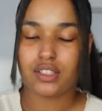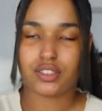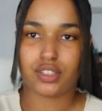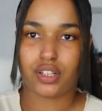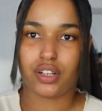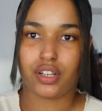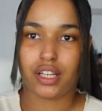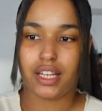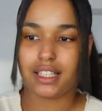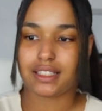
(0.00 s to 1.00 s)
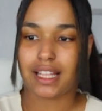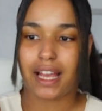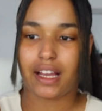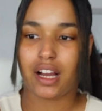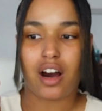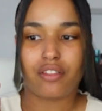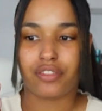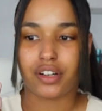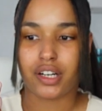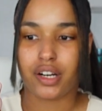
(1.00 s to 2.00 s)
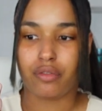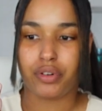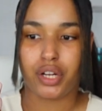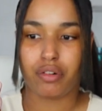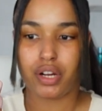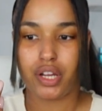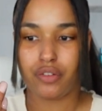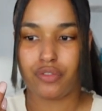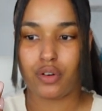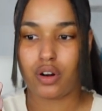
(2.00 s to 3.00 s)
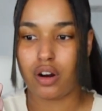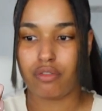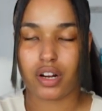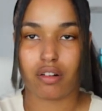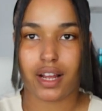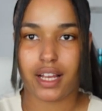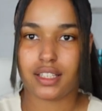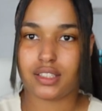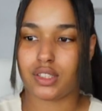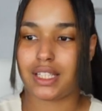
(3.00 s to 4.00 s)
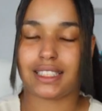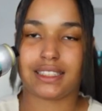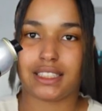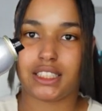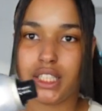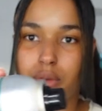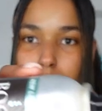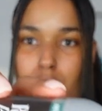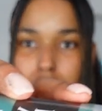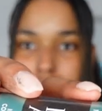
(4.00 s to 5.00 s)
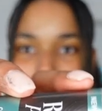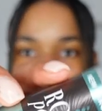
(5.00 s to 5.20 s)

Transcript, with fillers: so it's like cover regrowth or cover gray so that's literally what